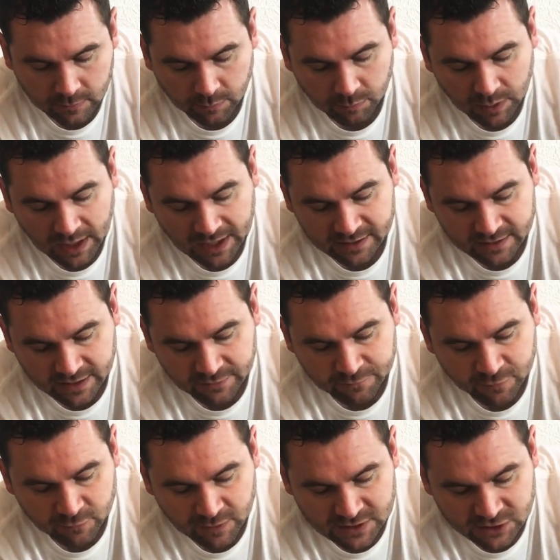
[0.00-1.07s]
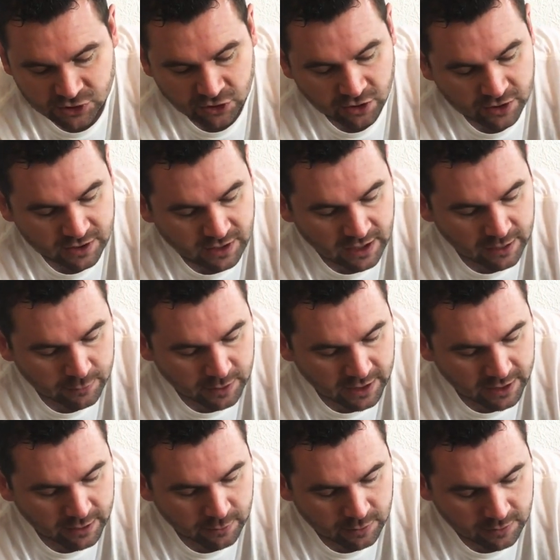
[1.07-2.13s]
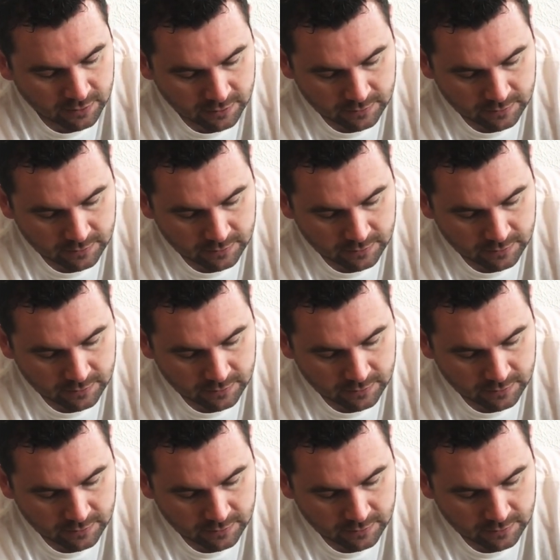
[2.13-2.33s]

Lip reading: the black, the infrared Jordan logo,